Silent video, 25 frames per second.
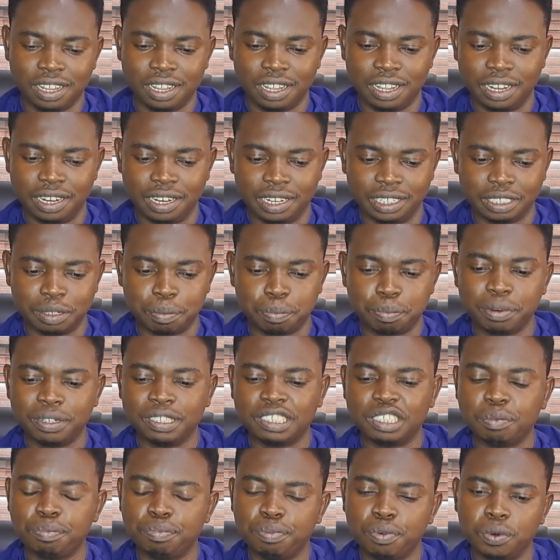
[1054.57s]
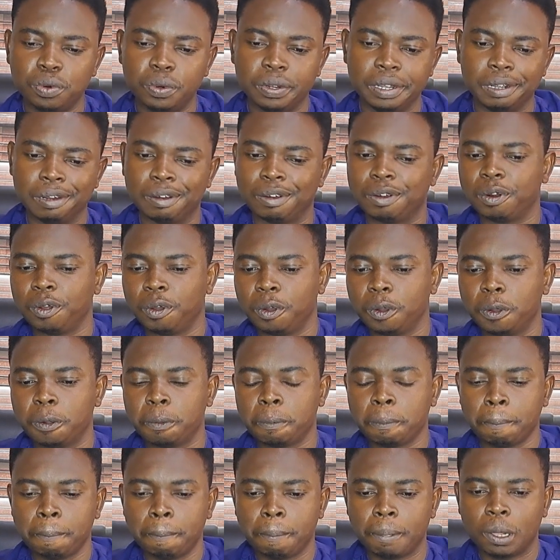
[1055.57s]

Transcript: there's a principle in law